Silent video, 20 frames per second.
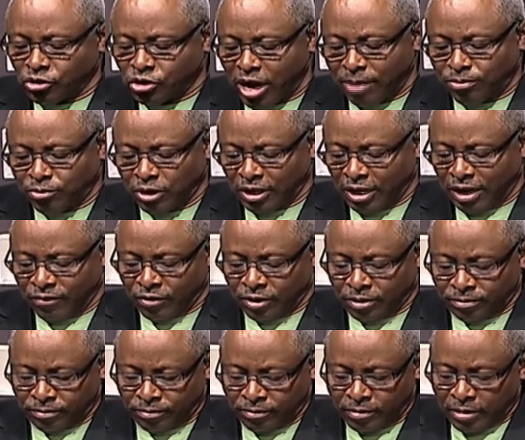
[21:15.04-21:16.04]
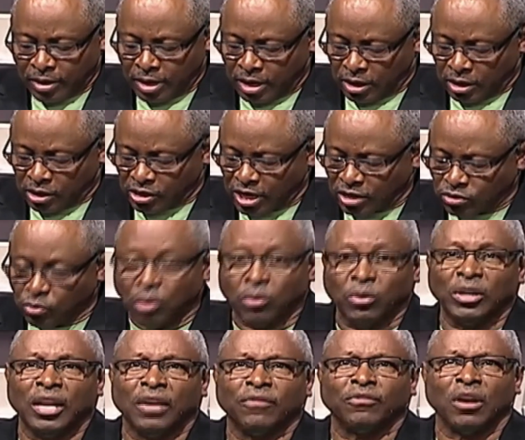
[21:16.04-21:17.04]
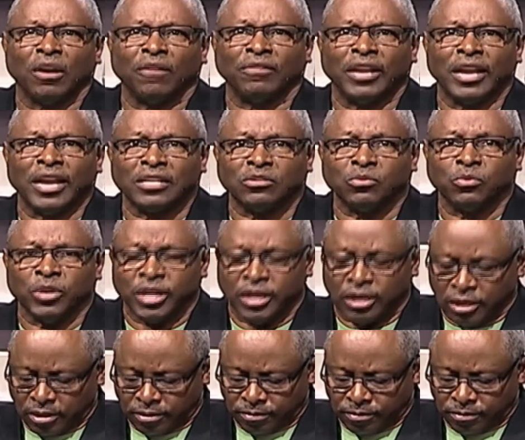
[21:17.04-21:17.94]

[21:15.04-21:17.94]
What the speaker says: chapter 11, because that's where we left off last week.